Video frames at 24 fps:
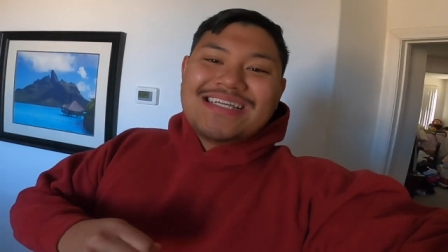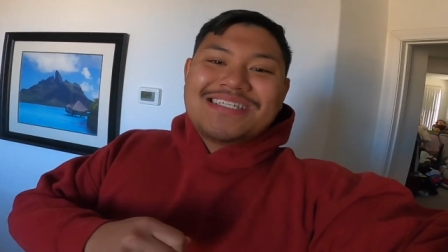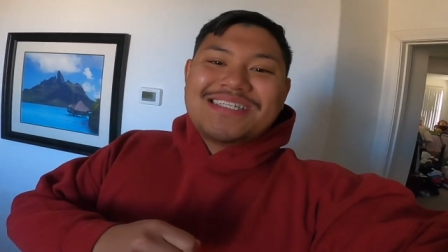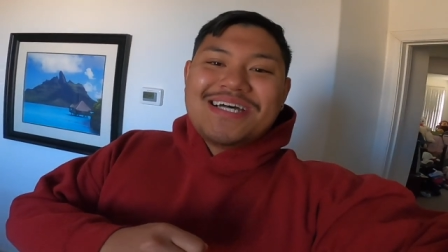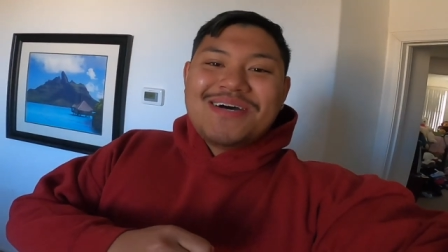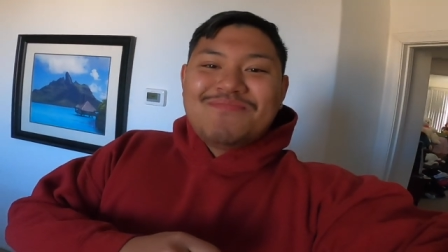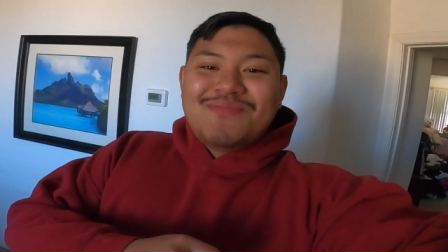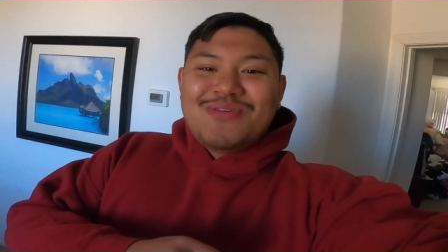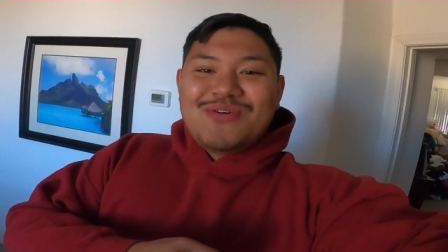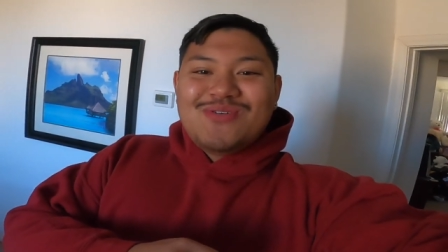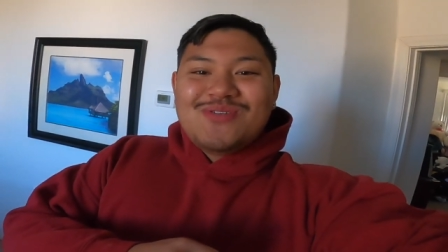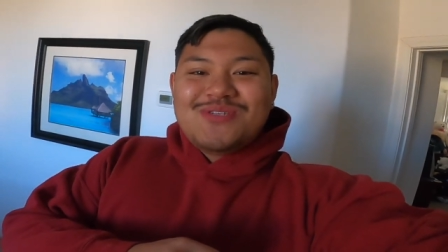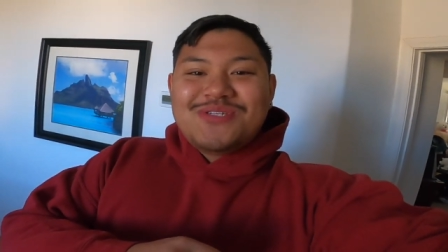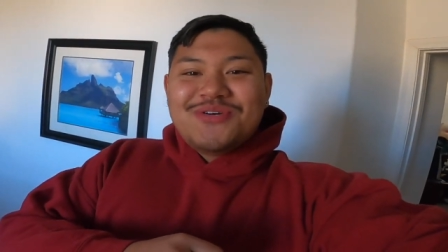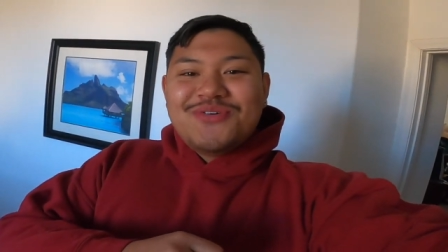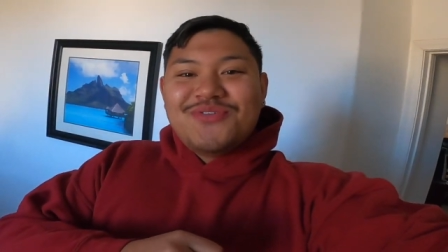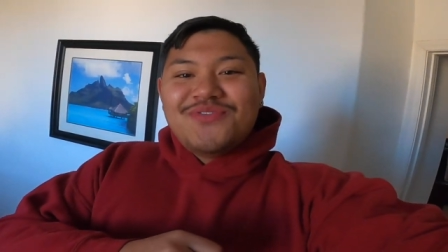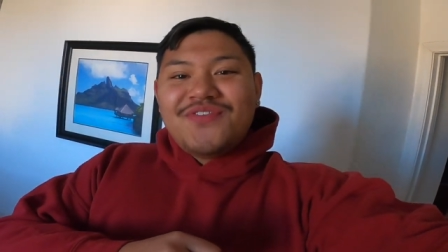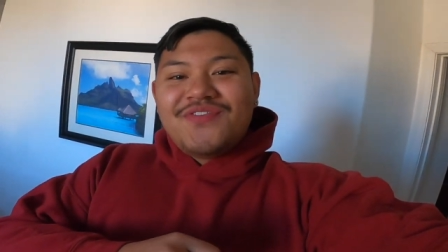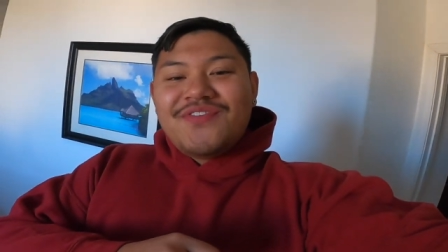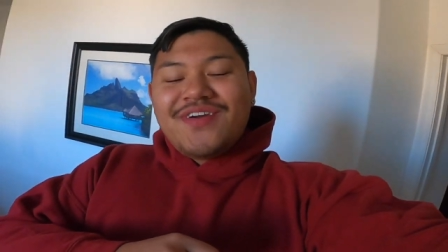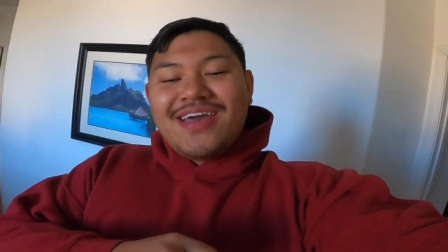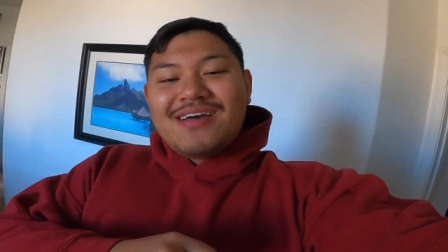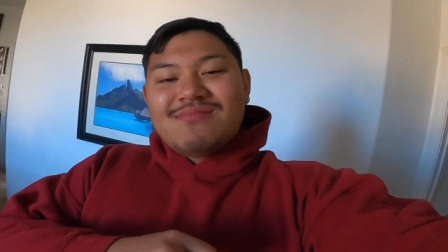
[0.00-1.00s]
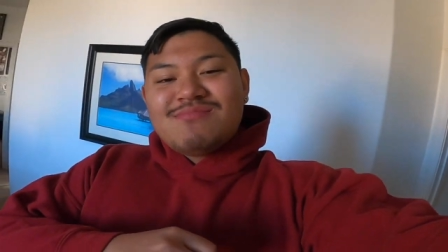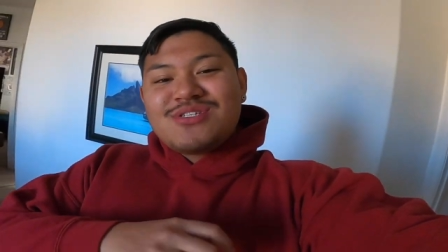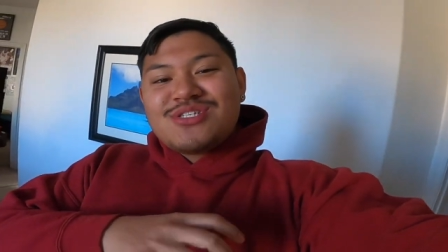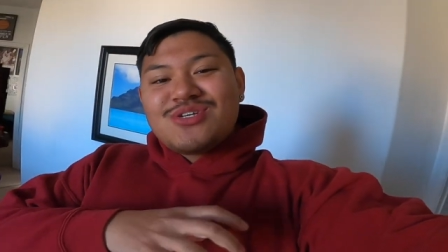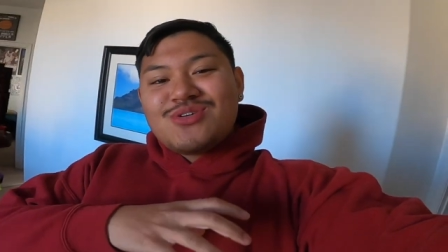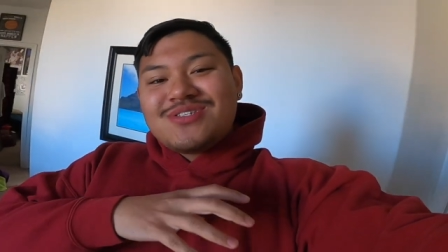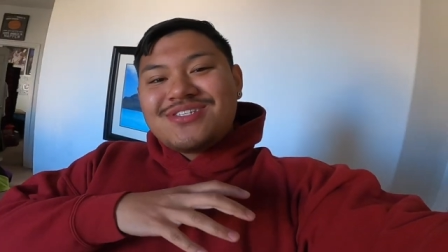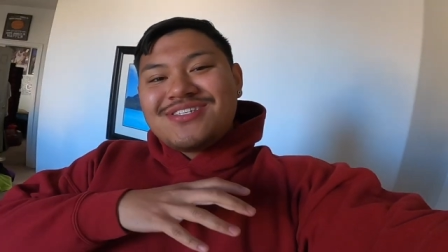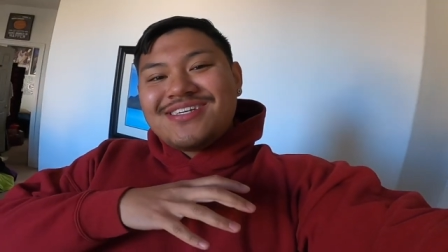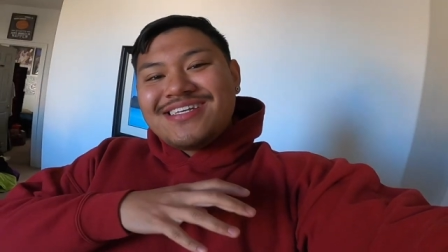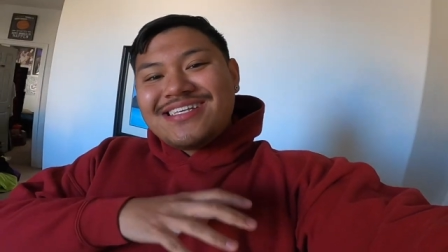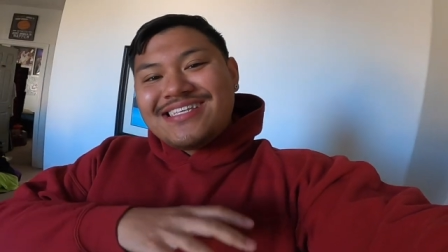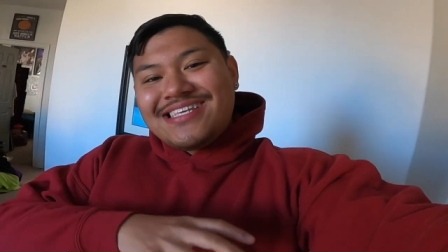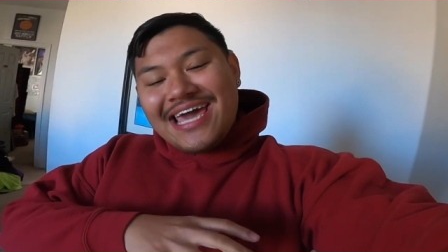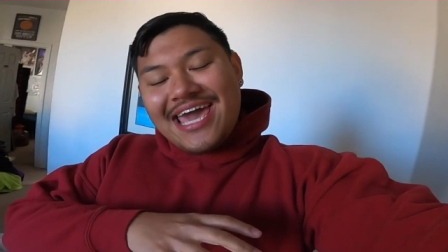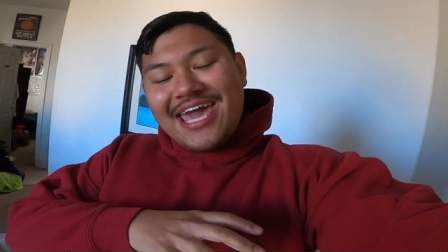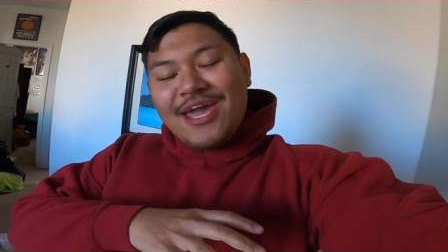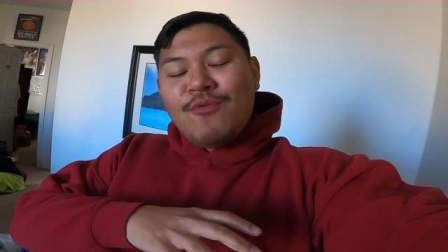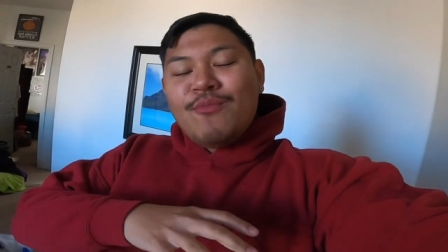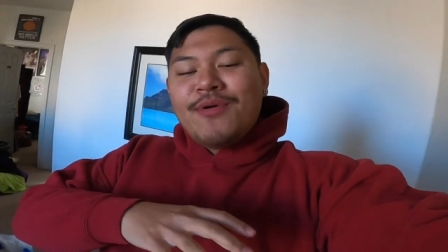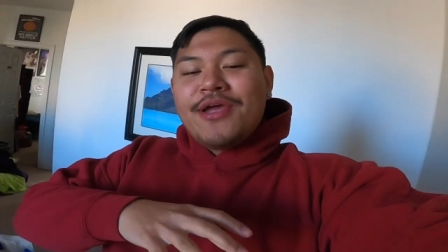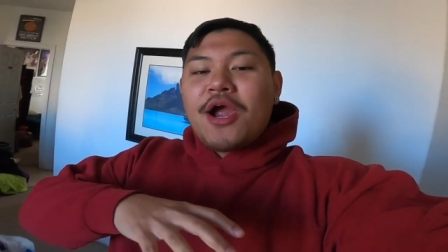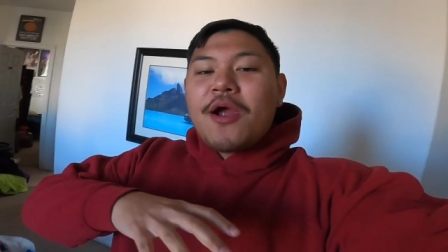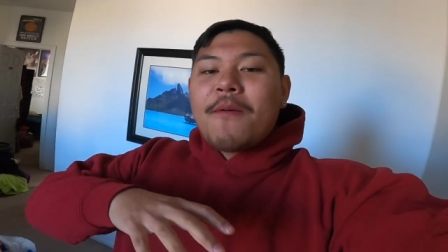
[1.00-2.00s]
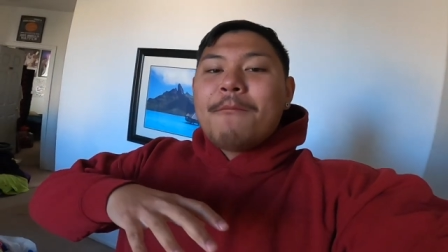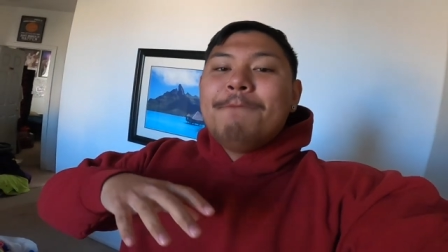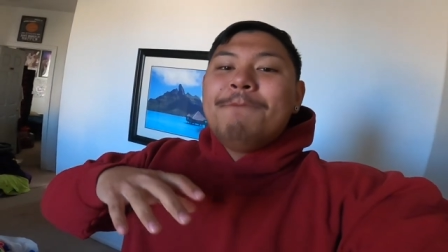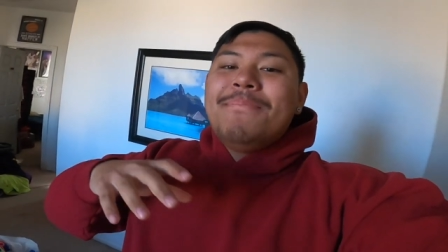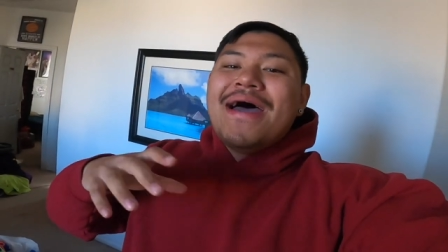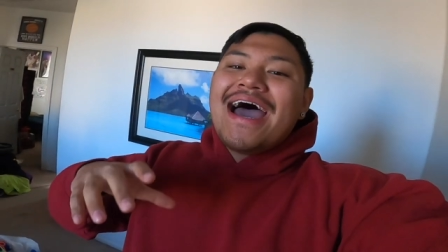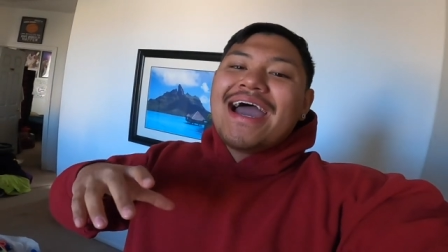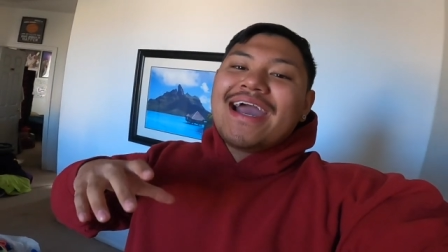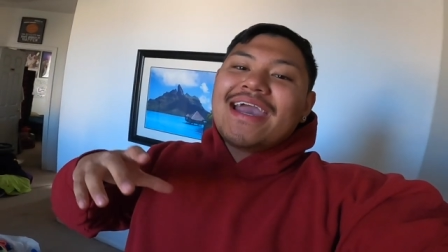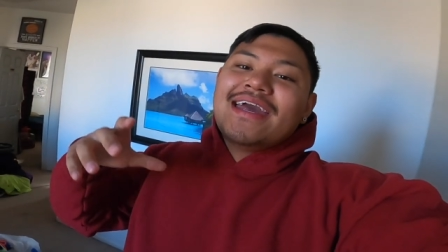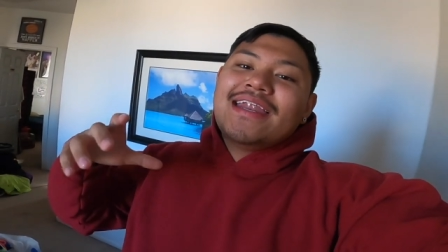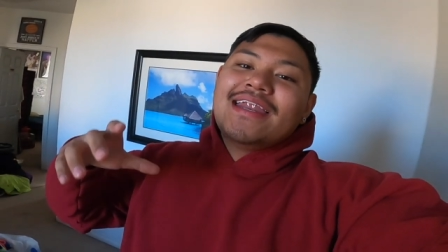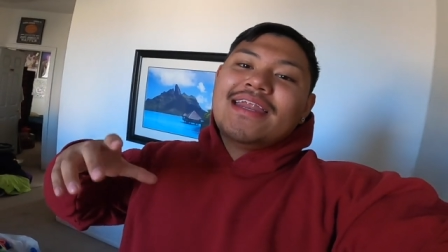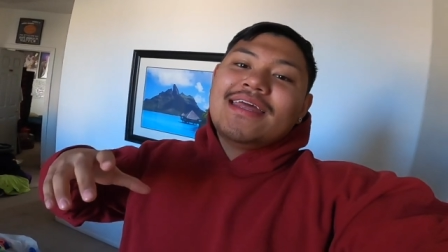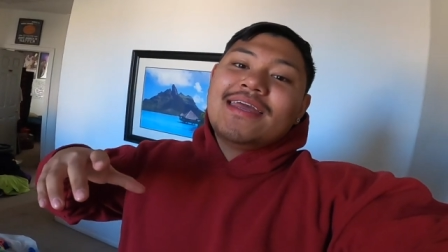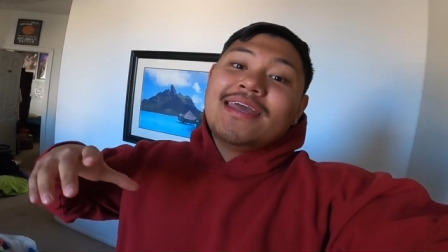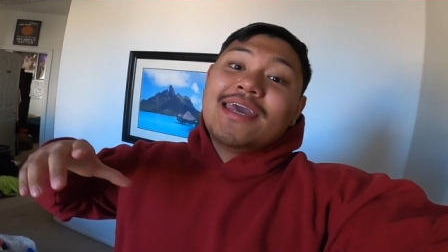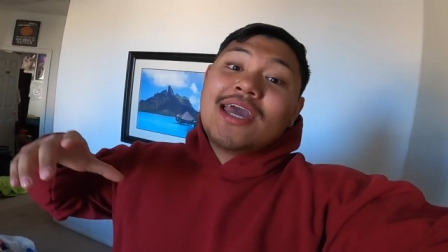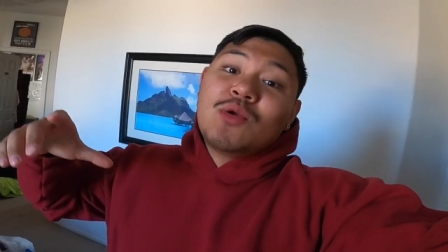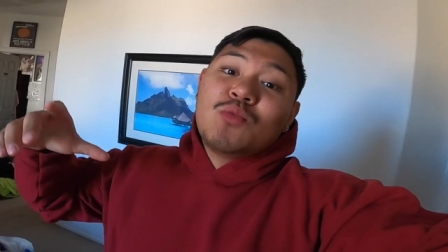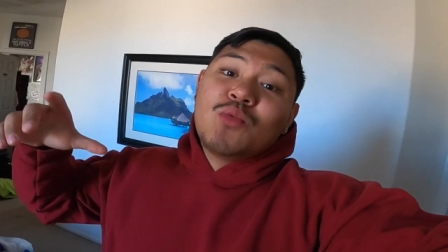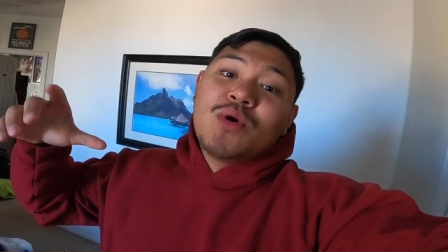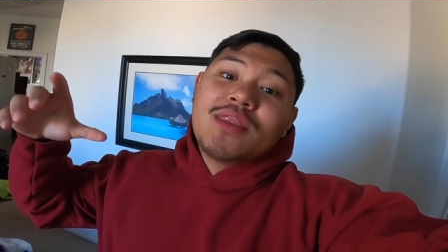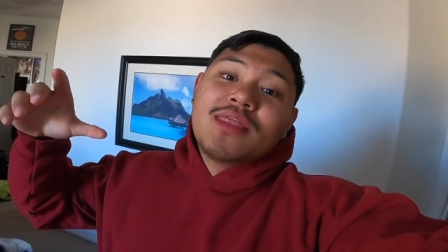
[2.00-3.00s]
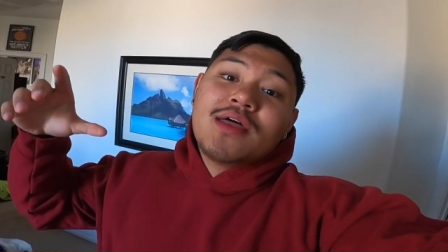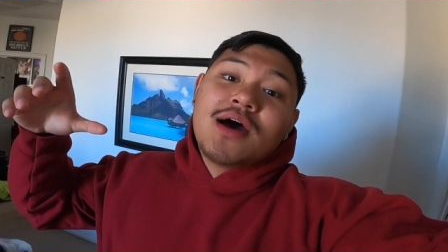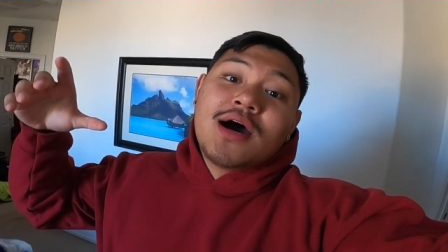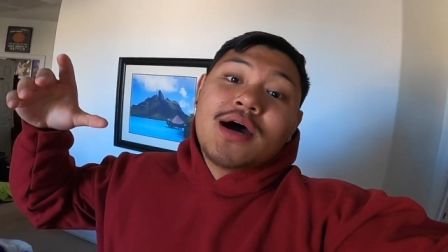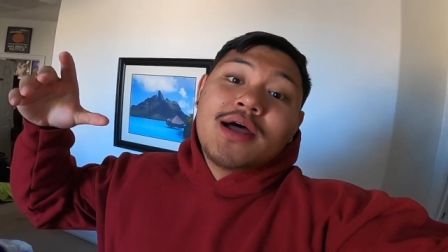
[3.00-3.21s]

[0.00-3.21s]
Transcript: is up YouTube fam? So today we are back at it again with